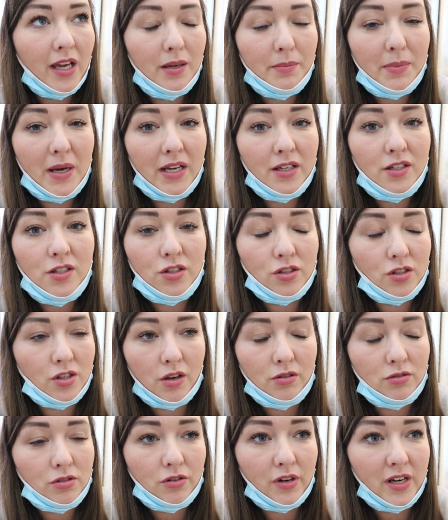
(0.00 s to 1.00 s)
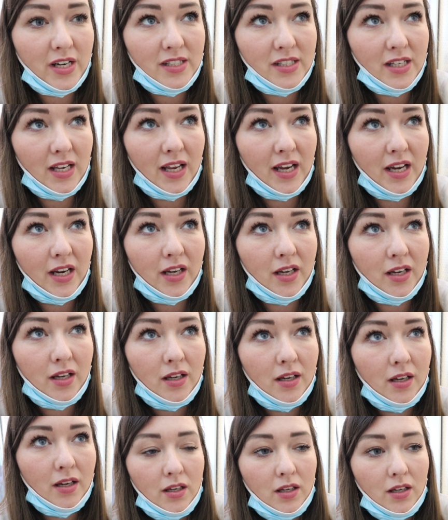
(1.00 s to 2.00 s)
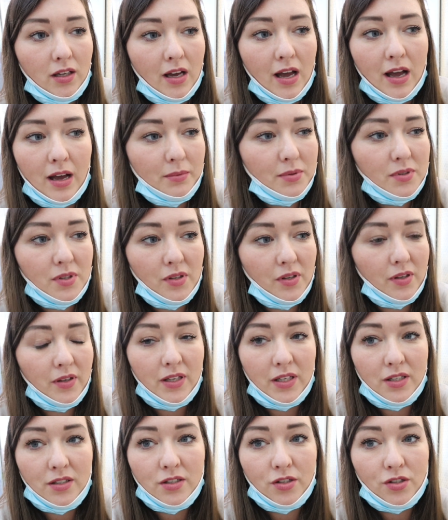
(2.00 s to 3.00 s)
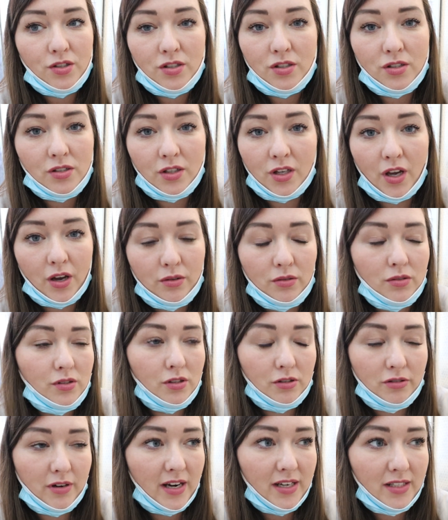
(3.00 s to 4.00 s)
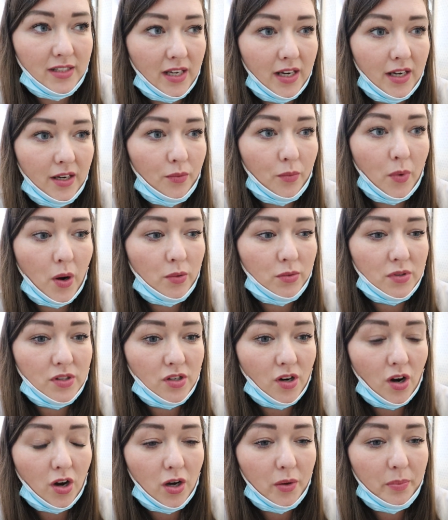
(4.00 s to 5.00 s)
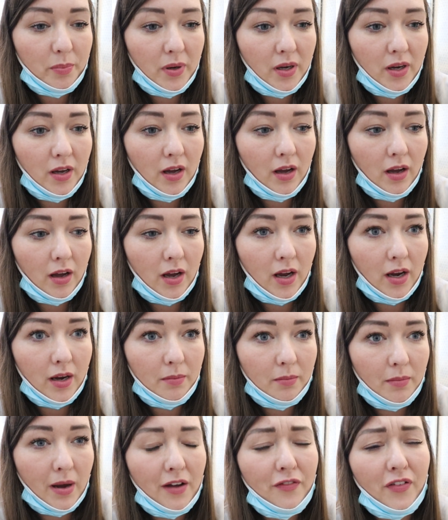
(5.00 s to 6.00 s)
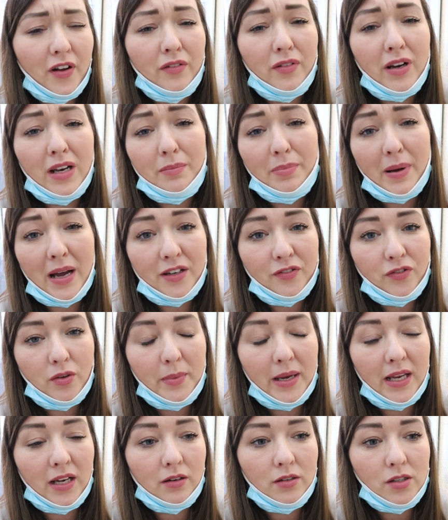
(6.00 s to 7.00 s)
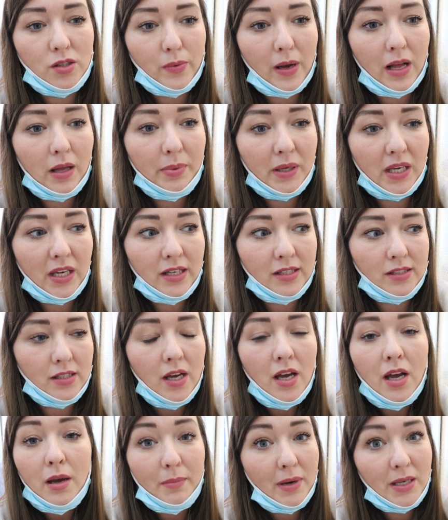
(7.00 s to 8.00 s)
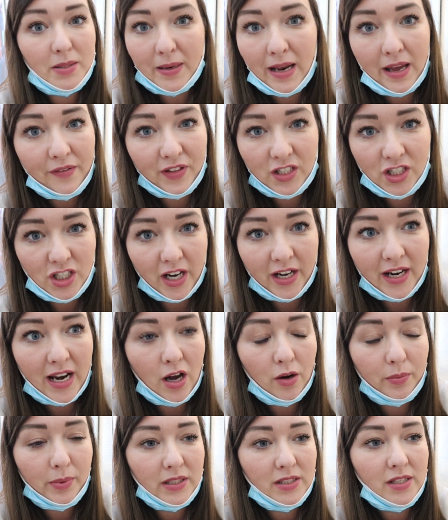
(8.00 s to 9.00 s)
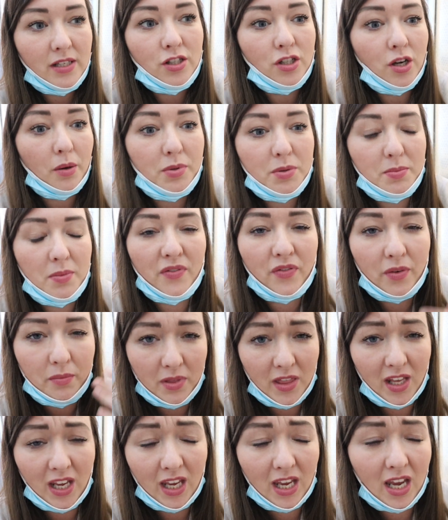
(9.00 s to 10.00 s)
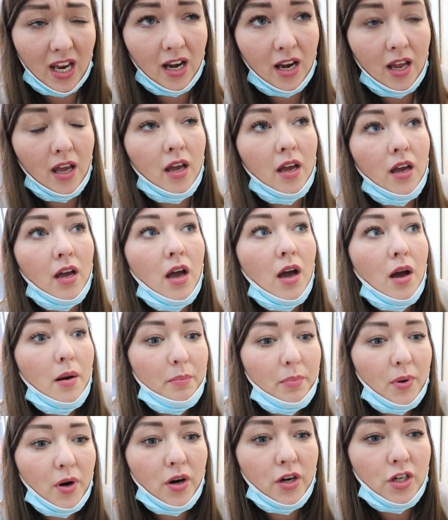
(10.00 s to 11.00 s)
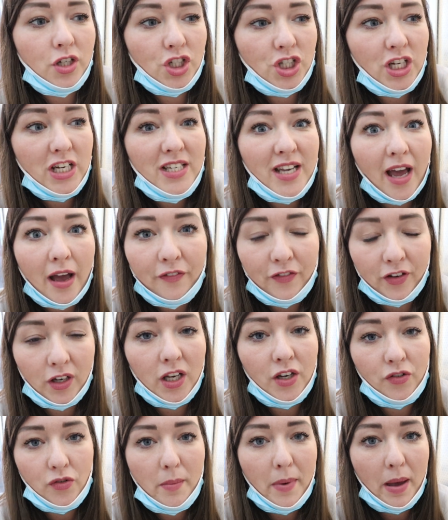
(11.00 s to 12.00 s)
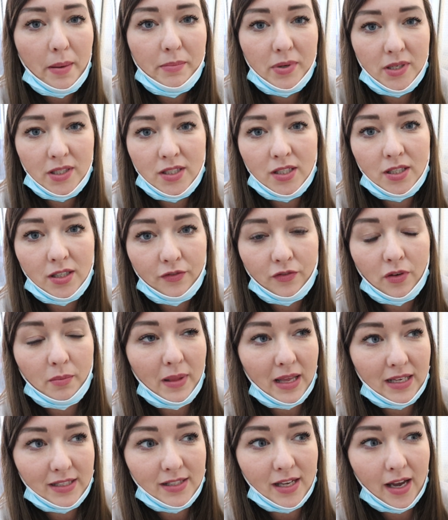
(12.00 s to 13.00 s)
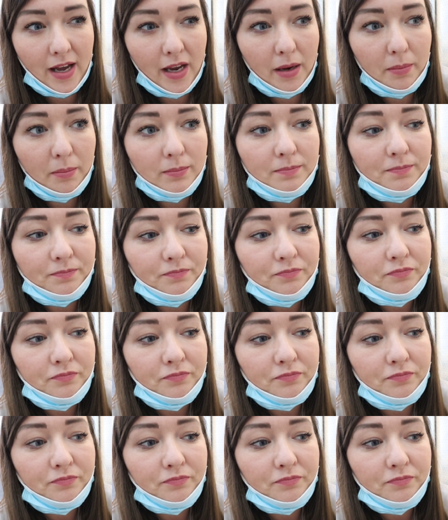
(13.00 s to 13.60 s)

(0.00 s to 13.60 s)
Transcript: mind just goes crazy, like, absolutely just goes crazy and it won't stop. I felt really bad for Mila as well, because might as well have this chat now because it stops me from thinking. But she definitely remembered from last time,